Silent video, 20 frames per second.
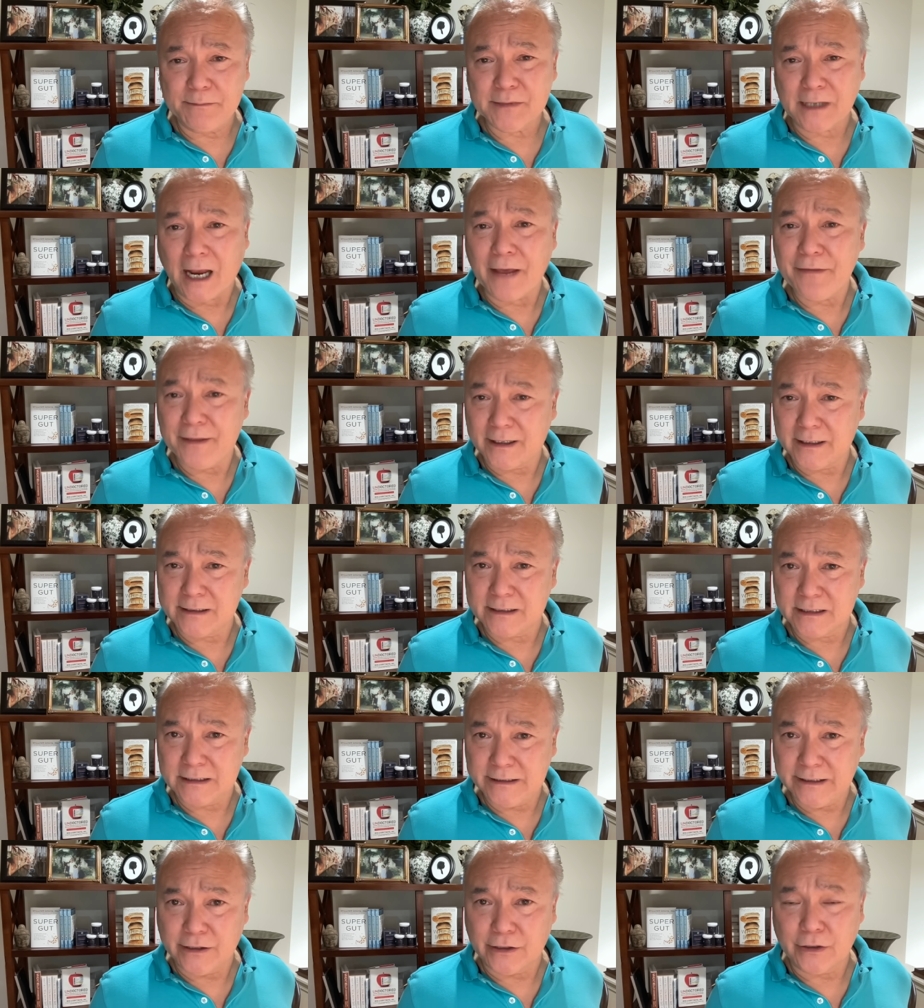I think it's
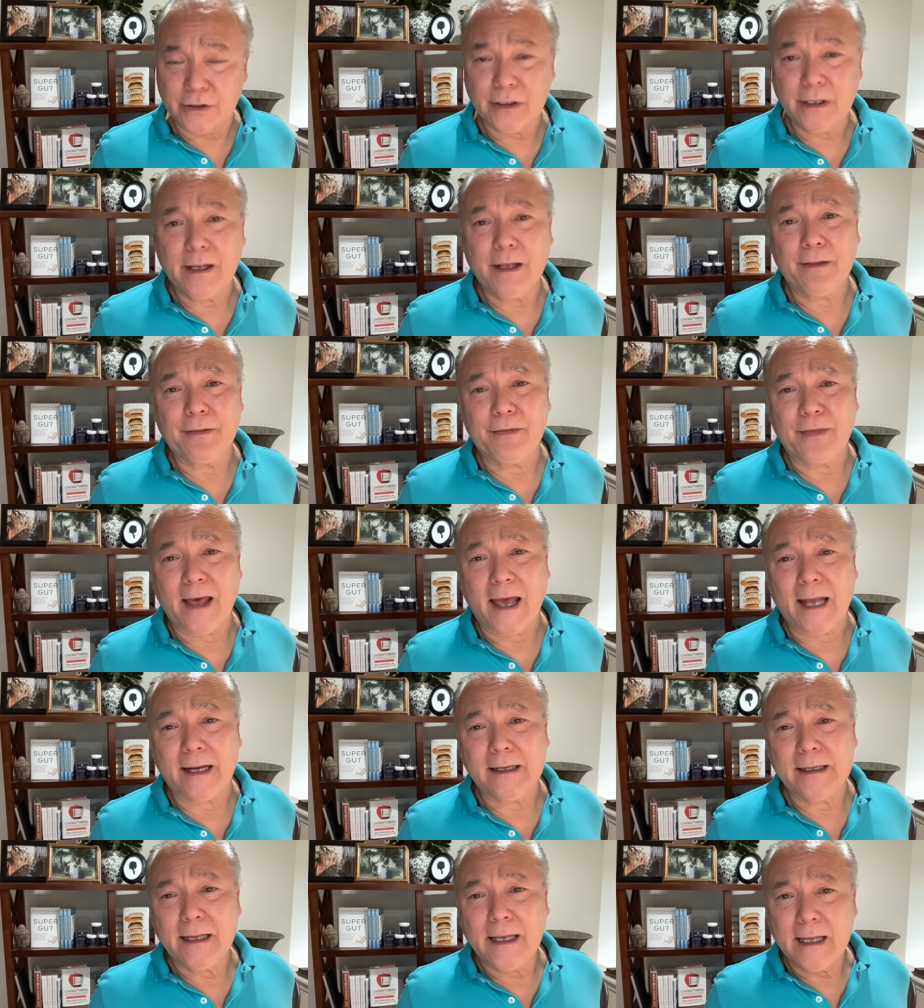clear
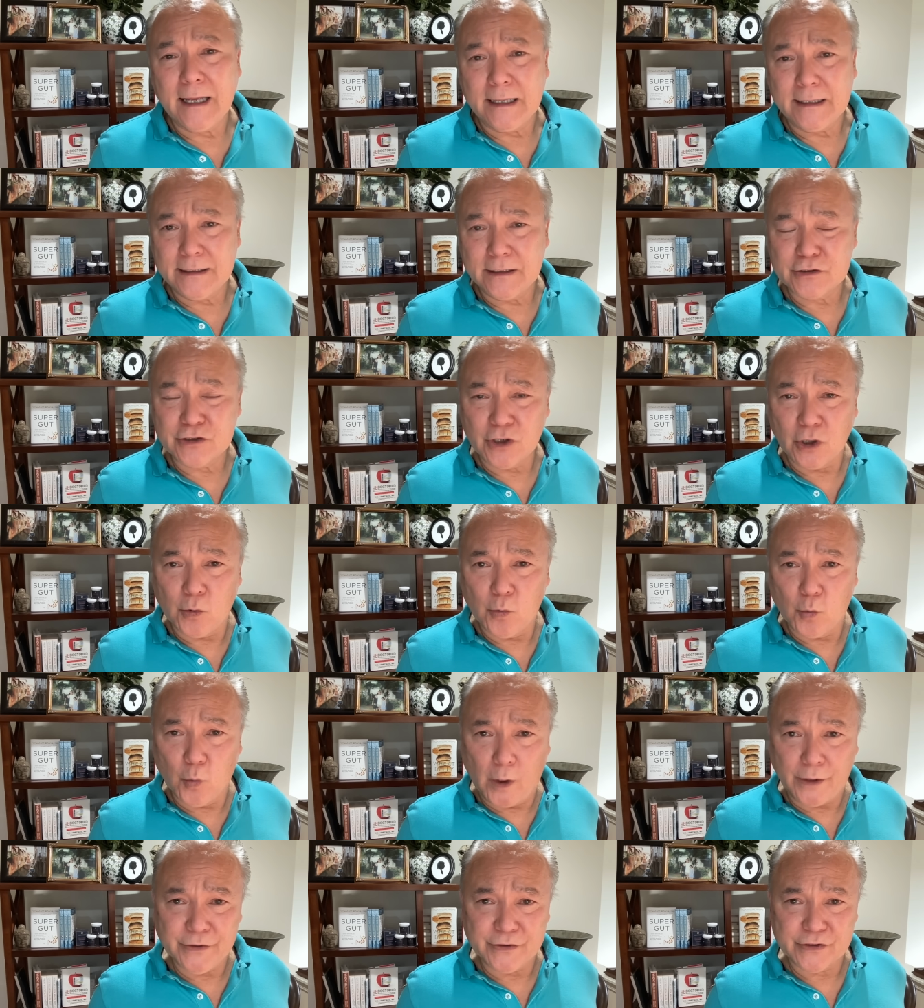that there's no
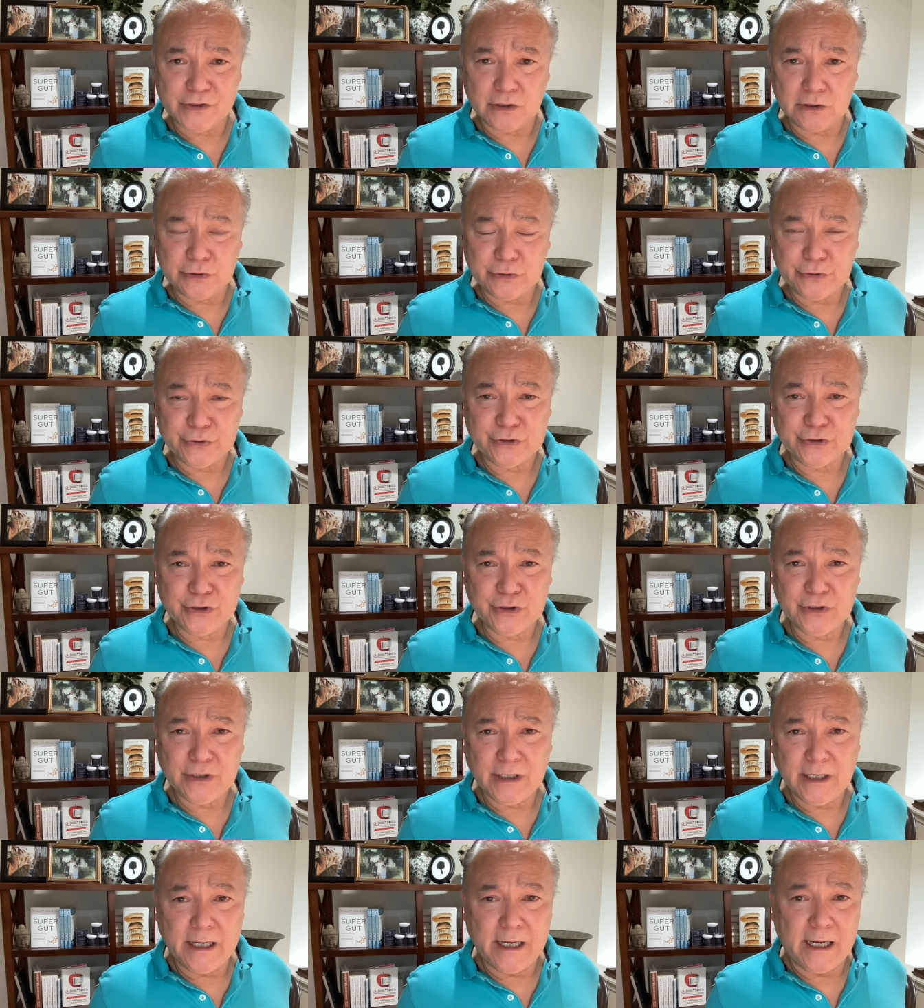one solution.